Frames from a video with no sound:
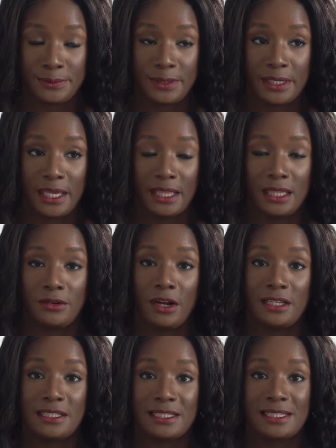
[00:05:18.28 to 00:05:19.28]
Okay, there
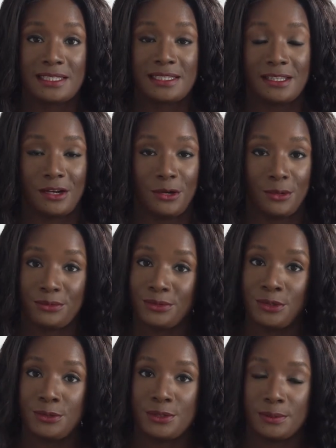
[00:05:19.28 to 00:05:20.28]
are discs that are not
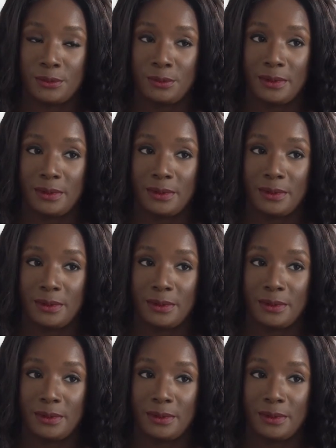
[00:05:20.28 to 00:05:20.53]
reusable,